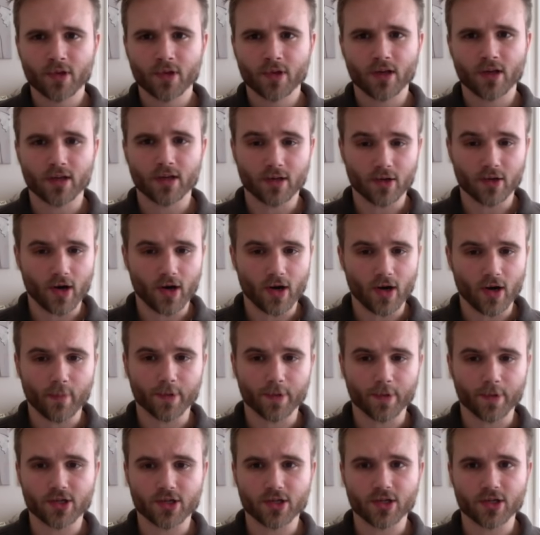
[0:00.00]
in your
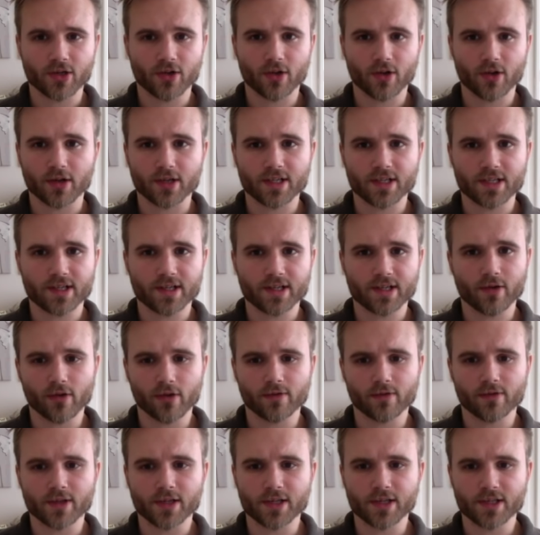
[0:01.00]
application, you're not going to see all
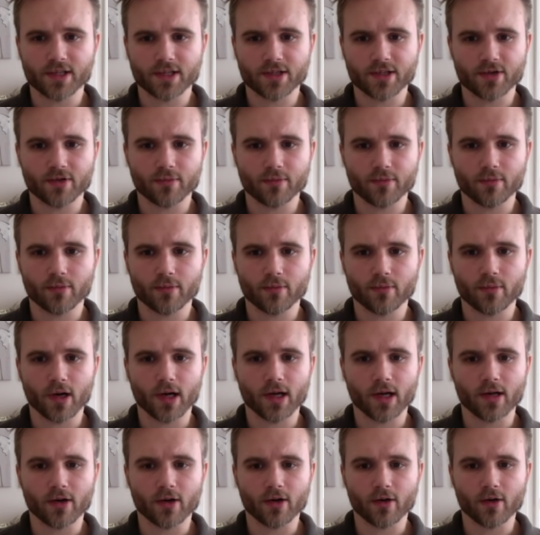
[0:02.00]
of these. These are
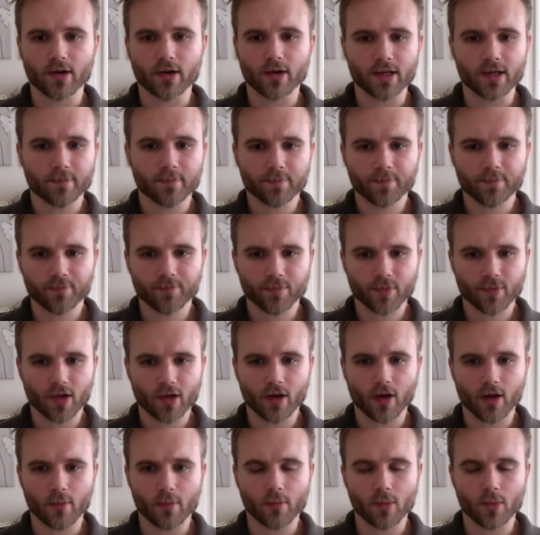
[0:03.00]
mine already.
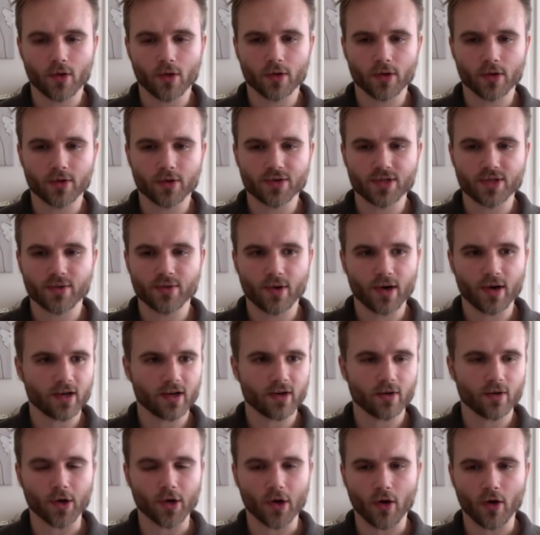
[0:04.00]
You see right
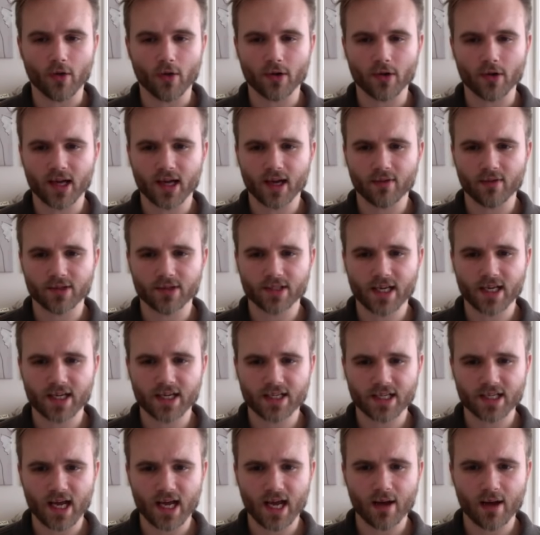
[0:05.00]
here, we already have
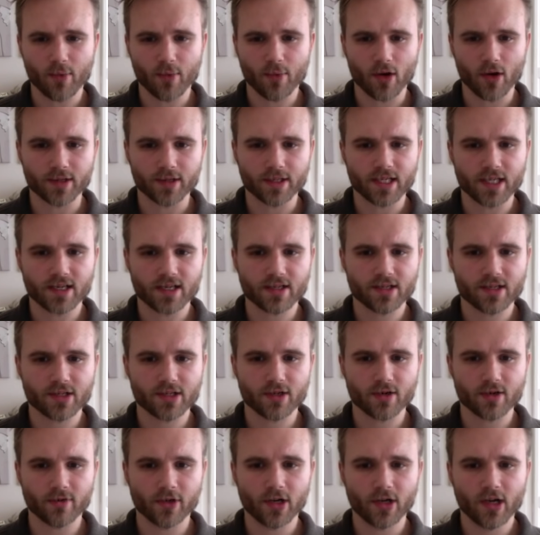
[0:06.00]
test app on test
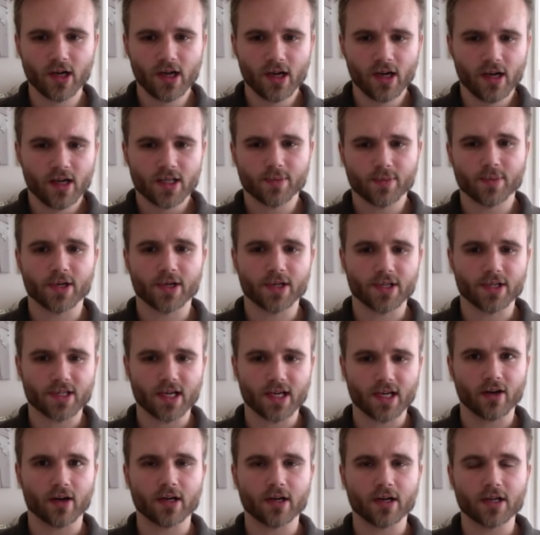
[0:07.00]
server. It's because
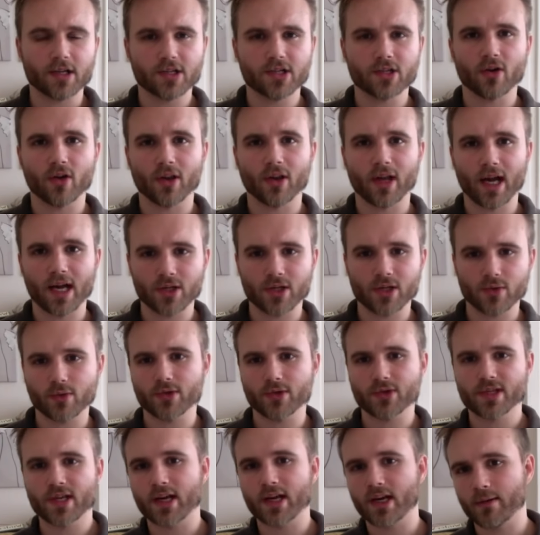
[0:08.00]
that got installed as we were
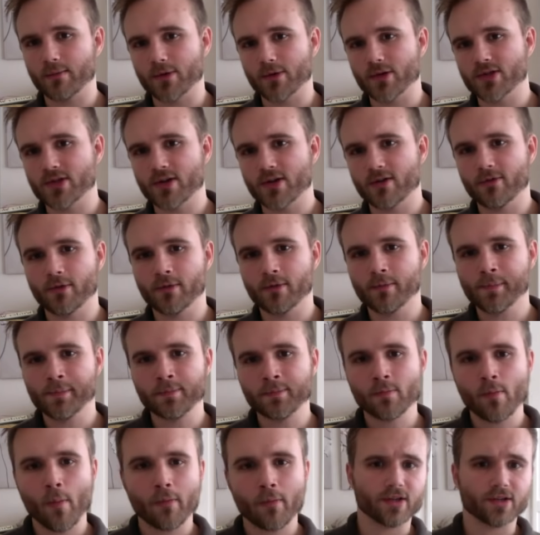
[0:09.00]
setting up the server.
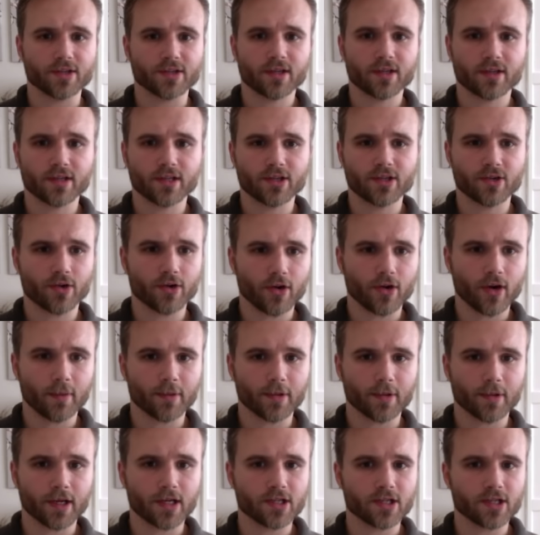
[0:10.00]
these are your
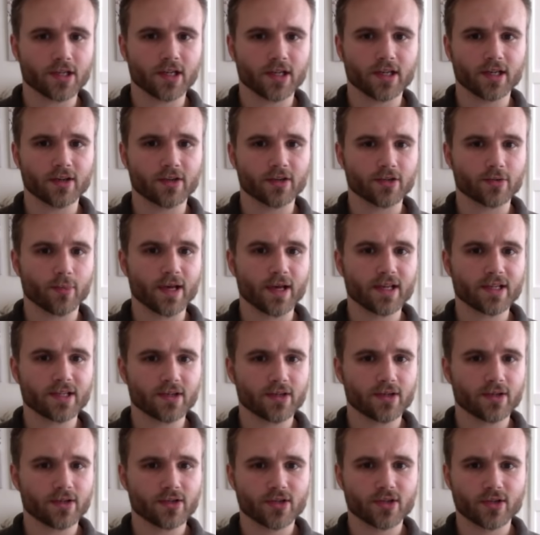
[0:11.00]
application details.
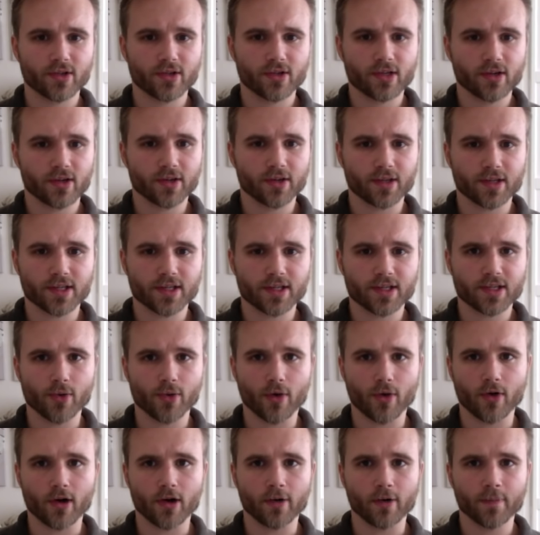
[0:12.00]
Basically, you just click on this
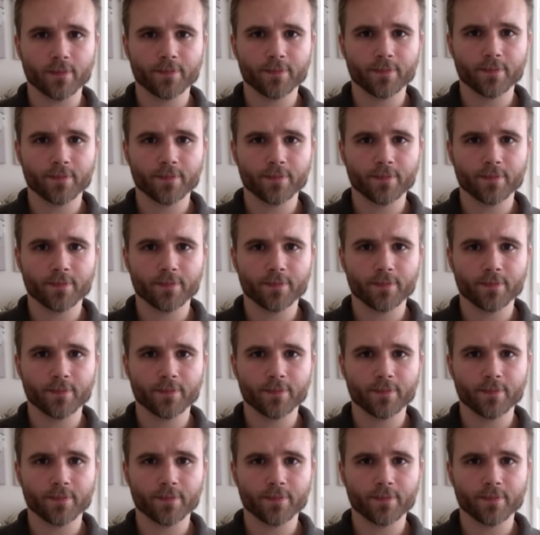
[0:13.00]
URL,